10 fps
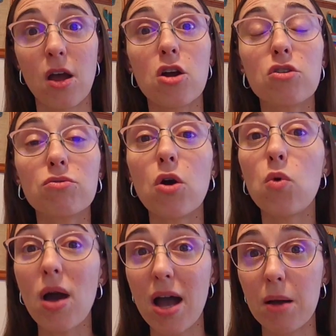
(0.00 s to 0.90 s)
grow
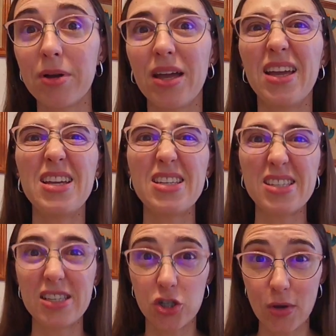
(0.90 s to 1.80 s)
up, it is
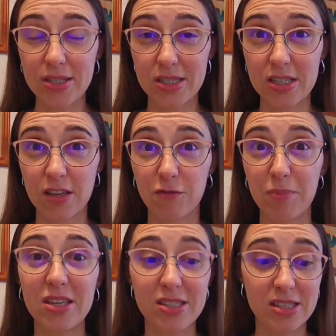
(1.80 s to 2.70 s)
intransitive
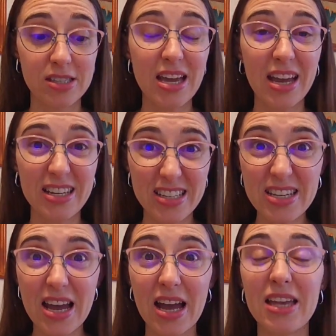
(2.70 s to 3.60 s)
because the
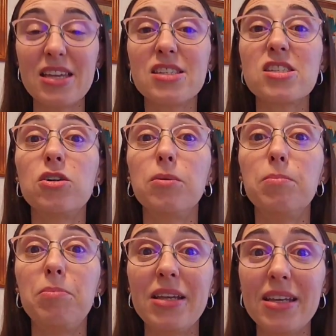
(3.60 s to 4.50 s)
idea is
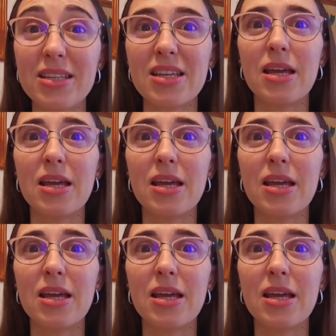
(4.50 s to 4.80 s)
complete